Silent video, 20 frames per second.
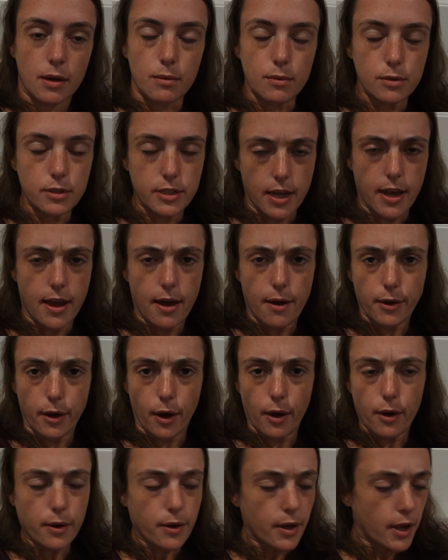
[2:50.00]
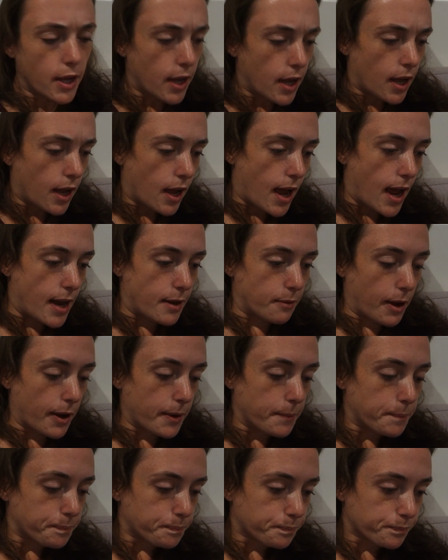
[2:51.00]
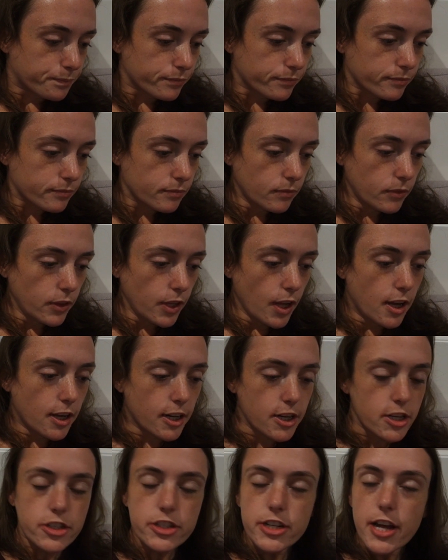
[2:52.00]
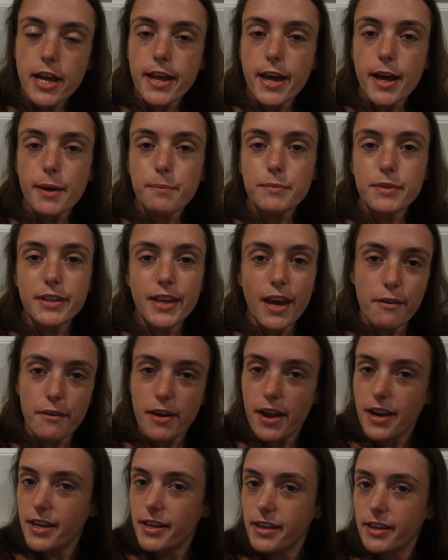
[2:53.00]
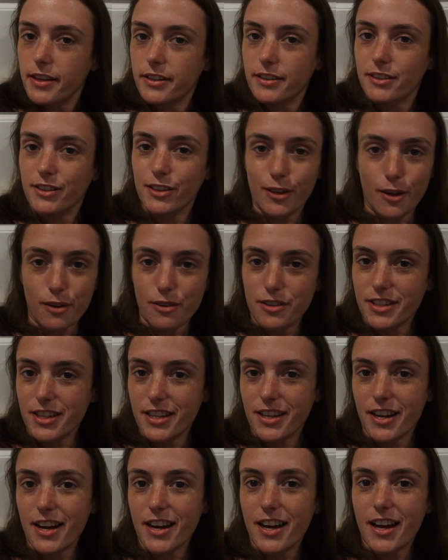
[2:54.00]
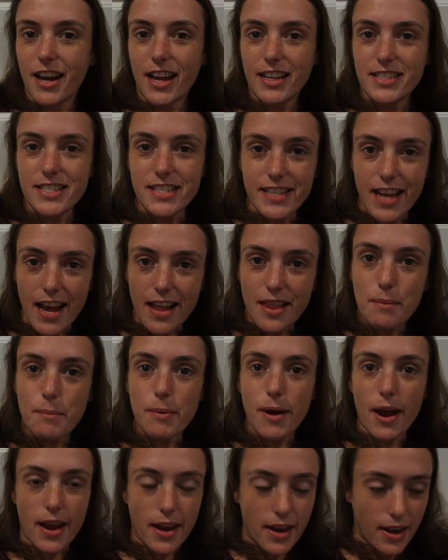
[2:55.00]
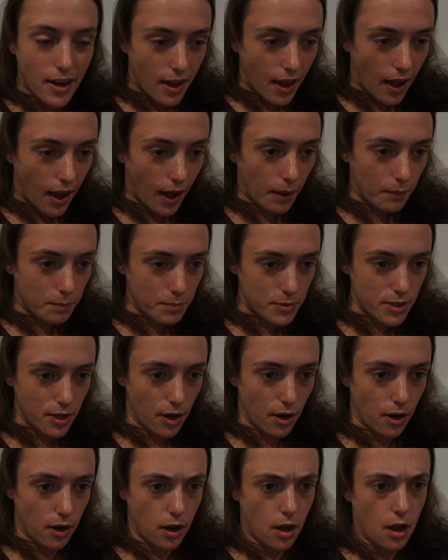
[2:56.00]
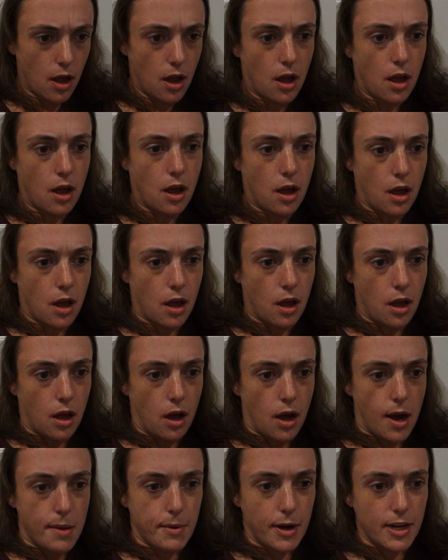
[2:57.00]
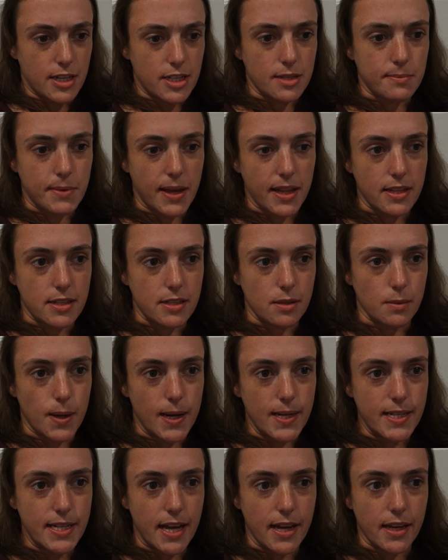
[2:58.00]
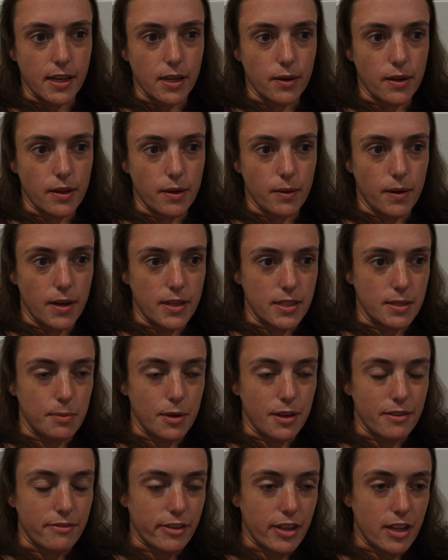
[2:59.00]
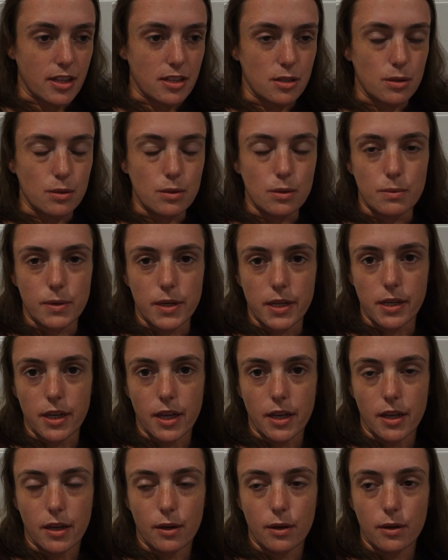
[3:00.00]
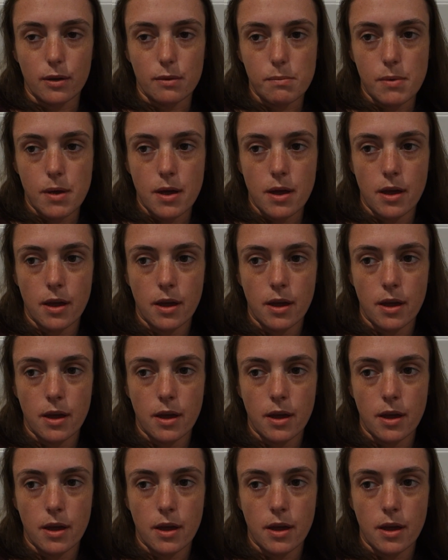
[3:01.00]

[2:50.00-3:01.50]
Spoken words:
We'll see how I go. Anyway, I'm going to shut up, get ready, go to dinner, and celebrate. So I might just make this a one take, or otherwise I might forget to do it when I get home.